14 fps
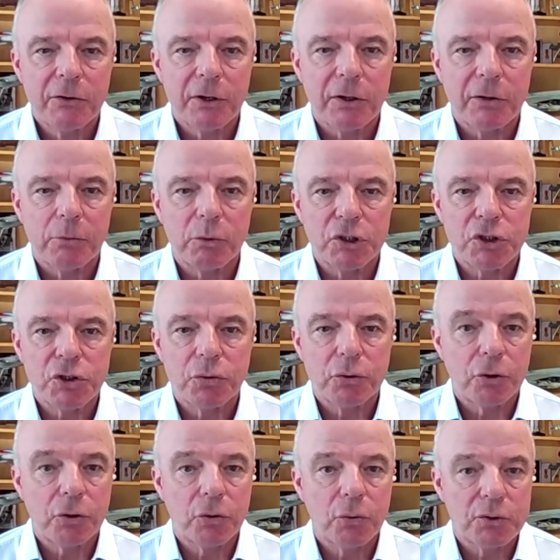which could
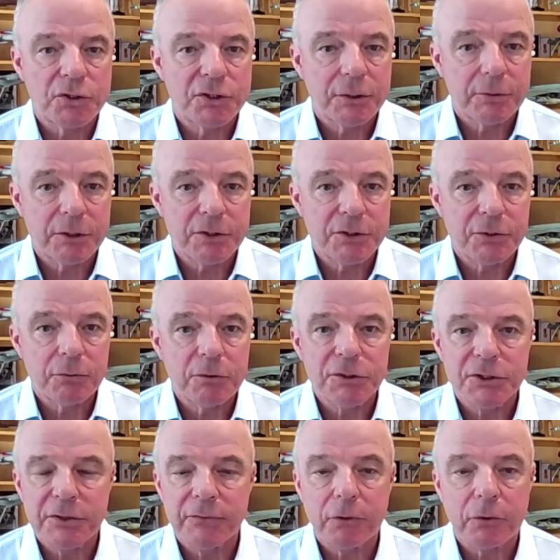cause serious illness,
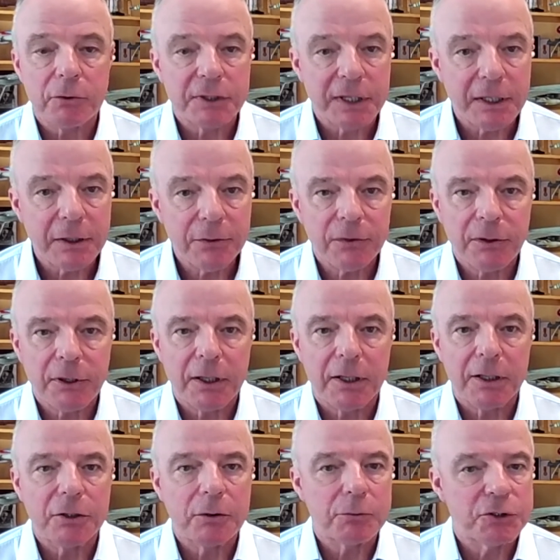if not death.
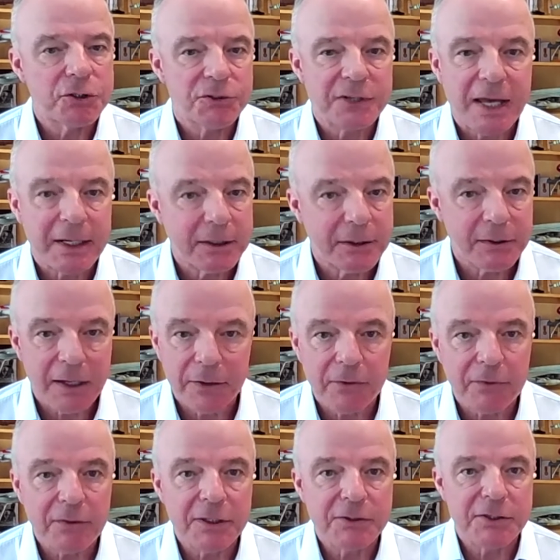You'll just add it to the other
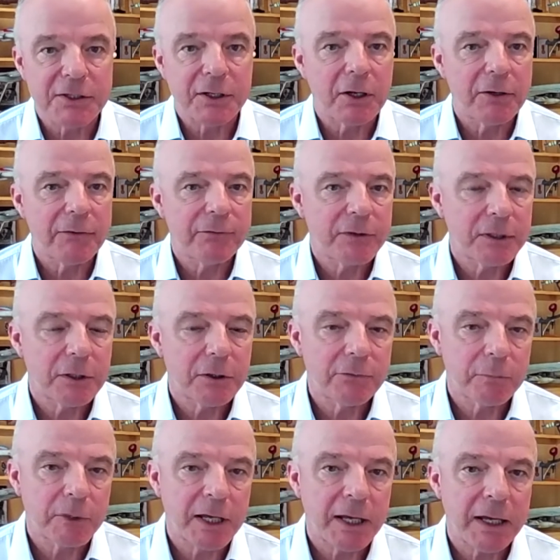things in life,
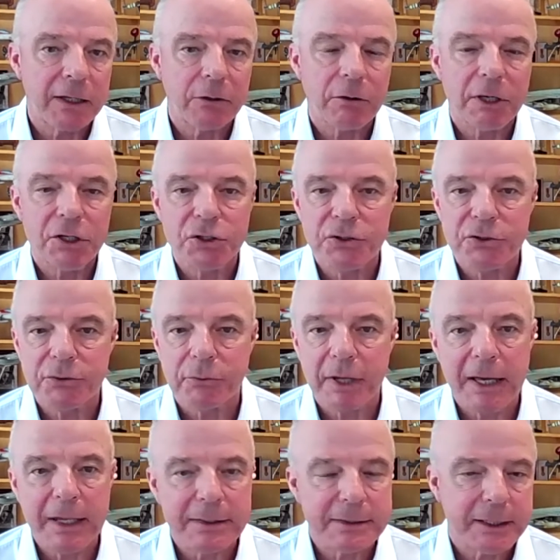from car crashes to a
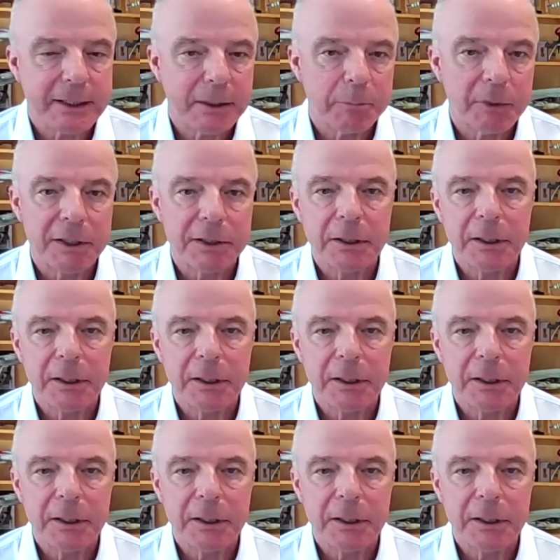heart attack. But